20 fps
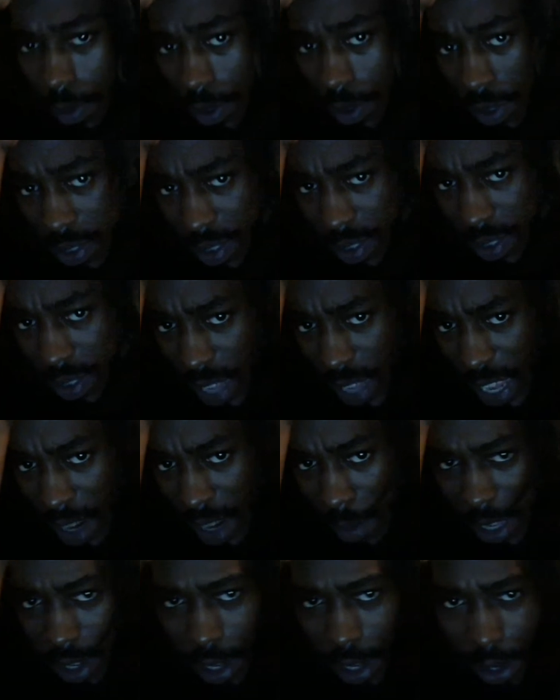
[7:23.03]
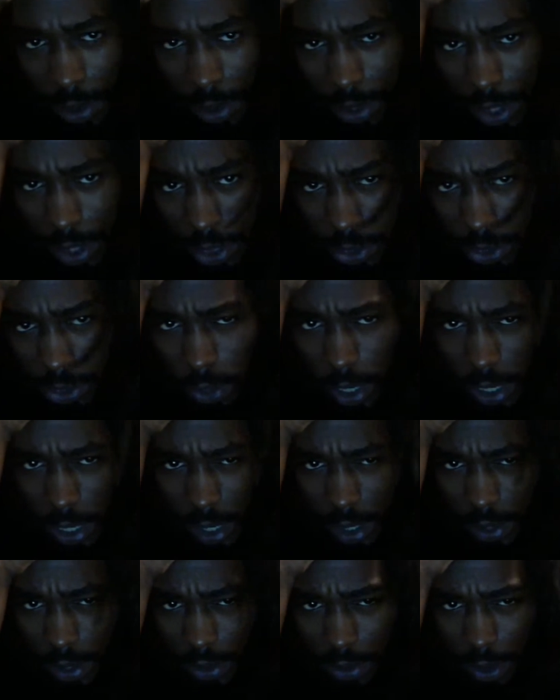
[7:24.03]
to let it be known the
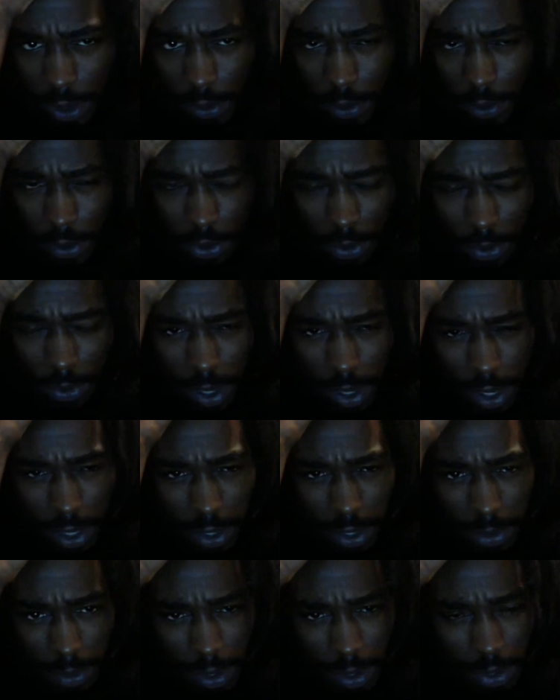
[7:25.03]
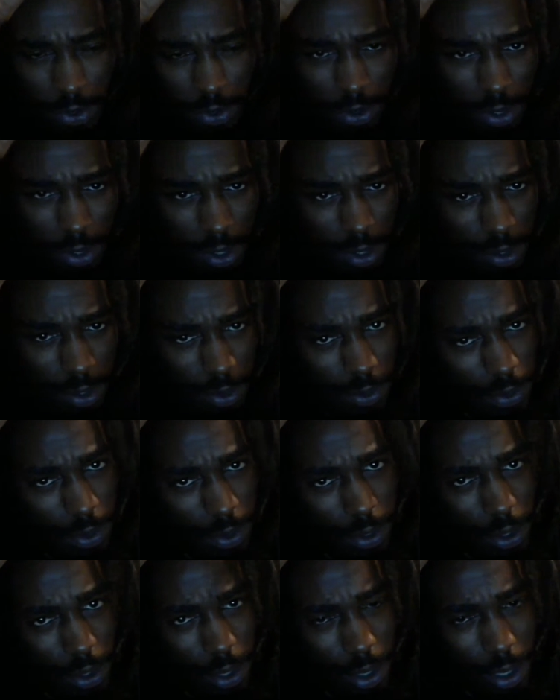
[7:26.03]
3 surface dwelling species,
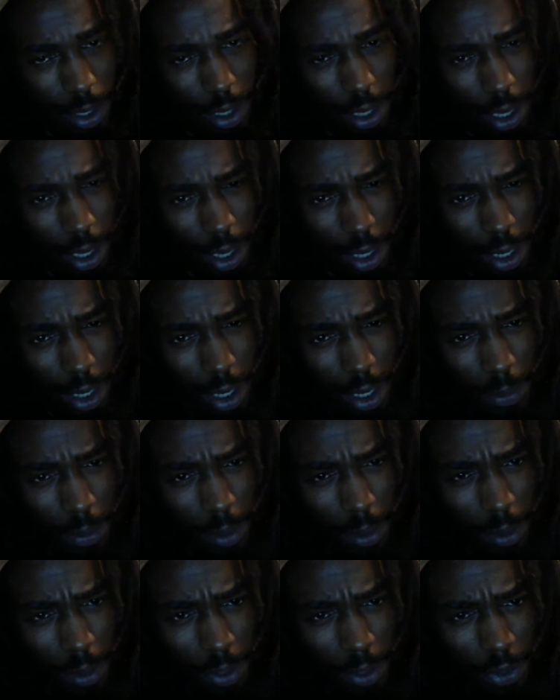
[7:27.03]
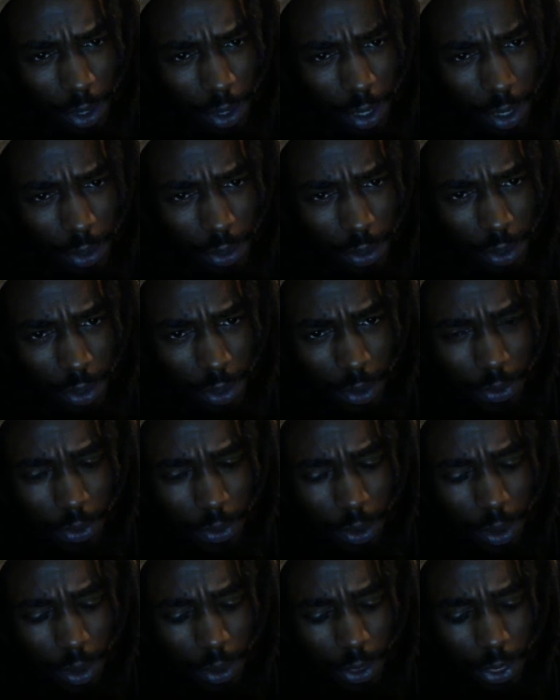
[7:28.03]
and I pretty much told you
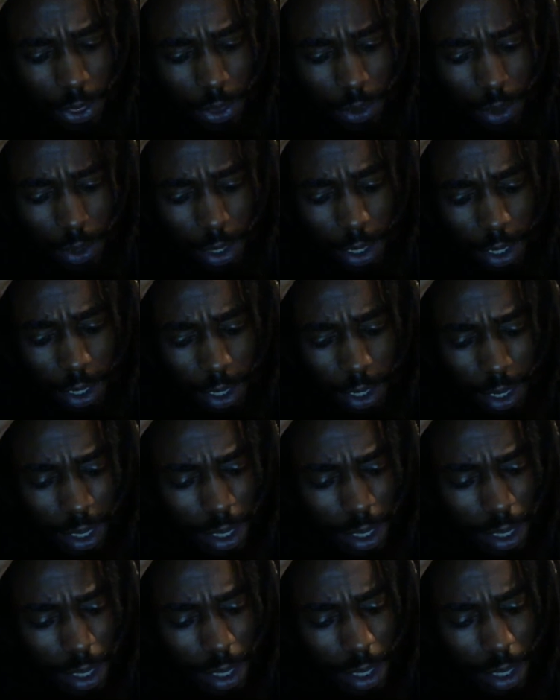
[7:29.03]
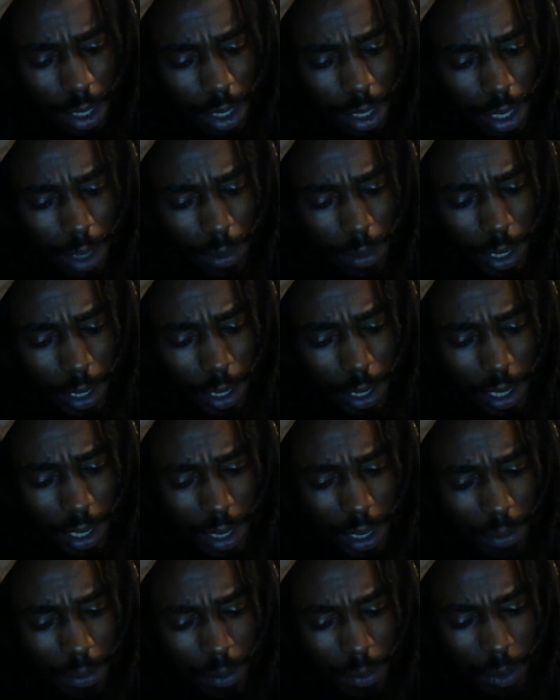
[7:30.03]
all 3. I mean, I
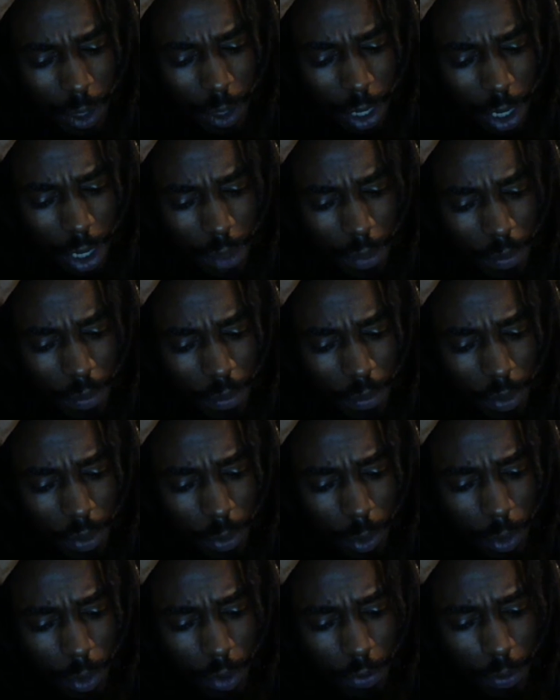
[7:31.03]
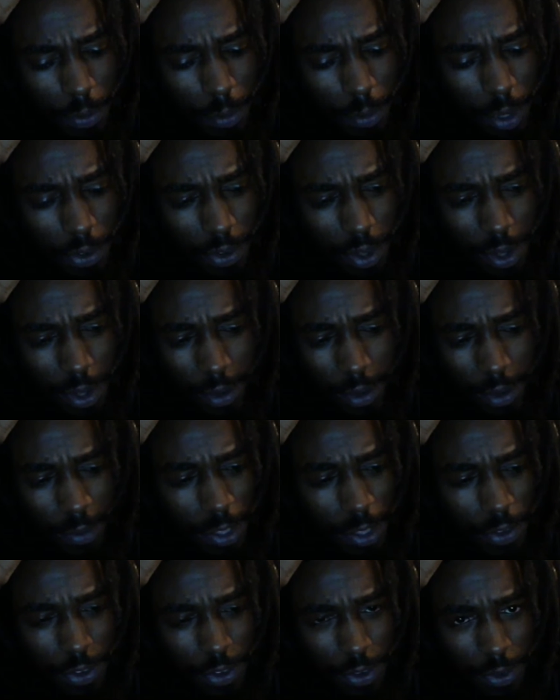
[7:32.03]
want to come up with some more information to
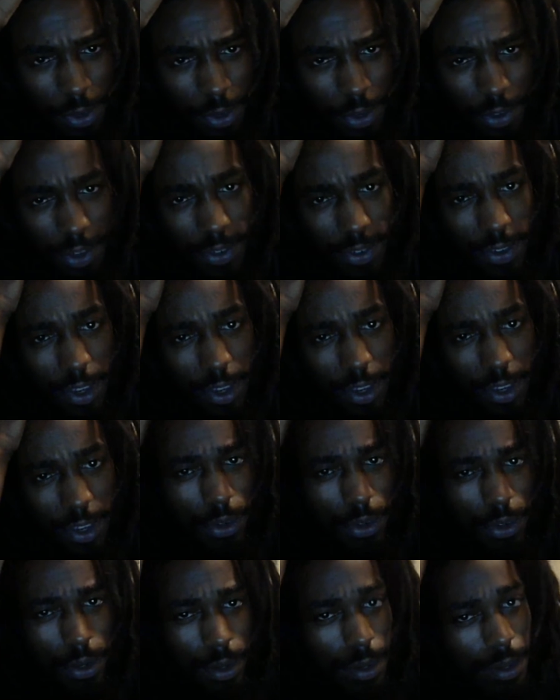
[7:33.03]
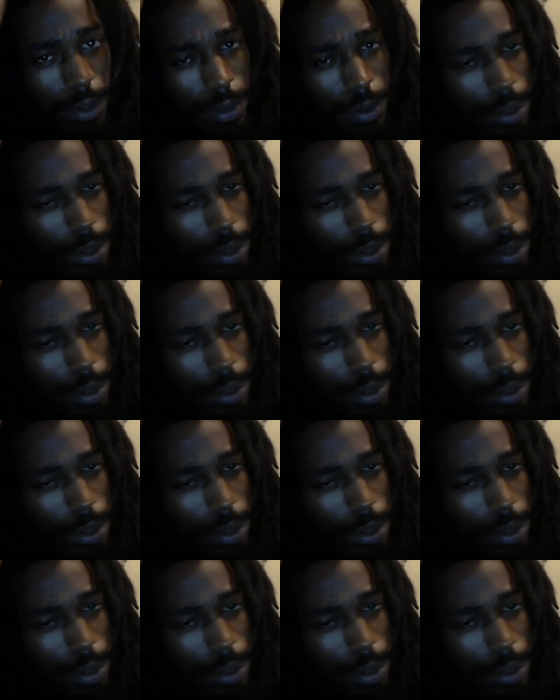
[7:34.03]
convince you. As I said, you can